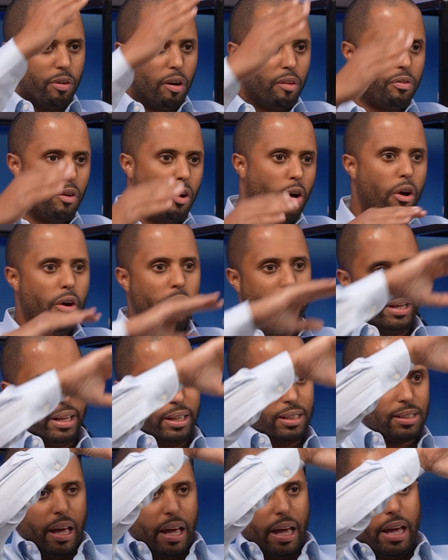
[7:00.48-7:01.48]
of
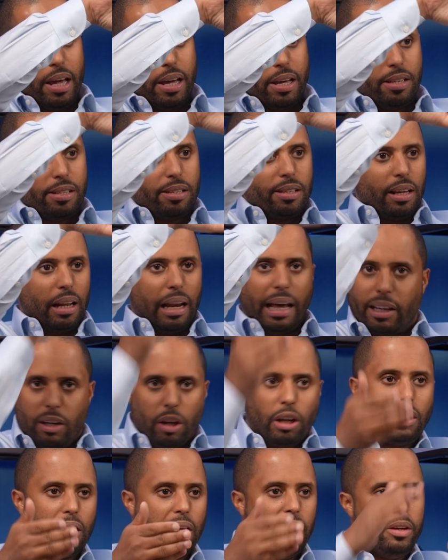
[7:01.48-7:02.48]
earnings is like a
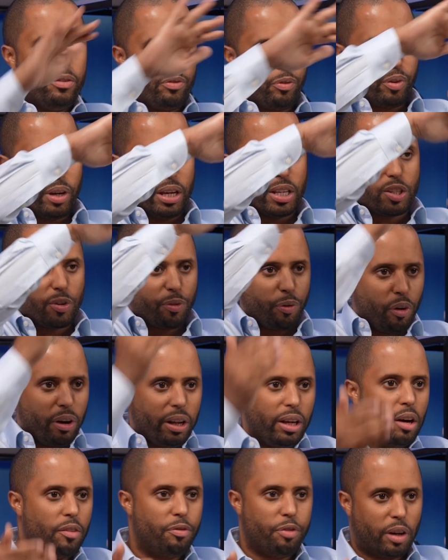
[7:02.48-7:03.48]
cliff? It's falling
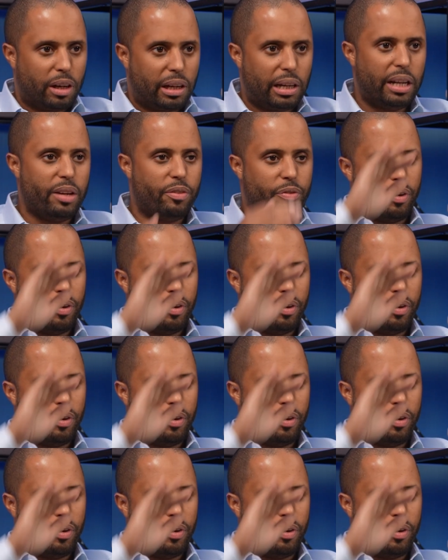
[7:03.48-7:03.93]
off a cliff.